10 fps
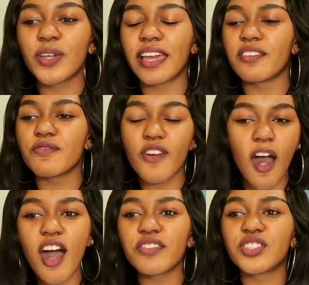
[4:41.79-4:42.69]
you get
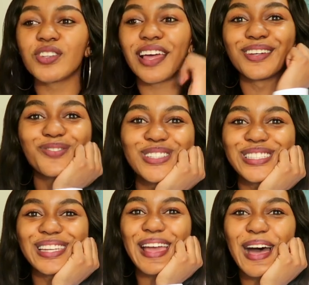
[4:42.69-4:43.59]
involved, you're like,
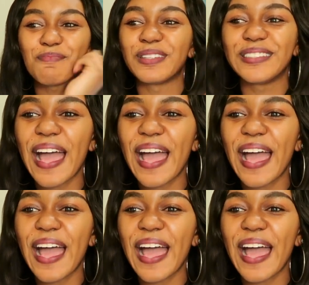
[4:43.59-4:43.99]
what's gonna happen